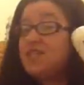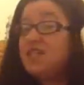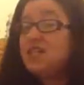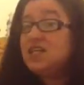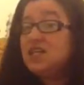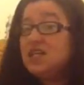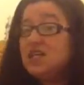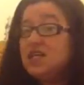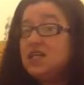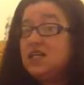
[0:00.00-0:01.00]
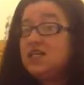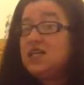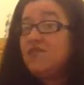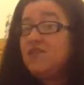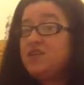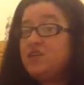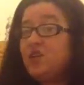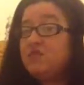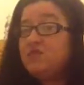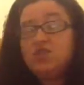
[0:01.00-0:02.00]
to
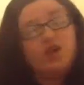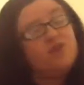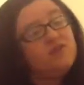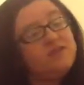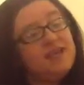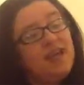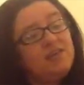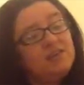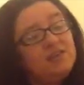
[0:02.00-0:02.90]
go to deodorant heaven,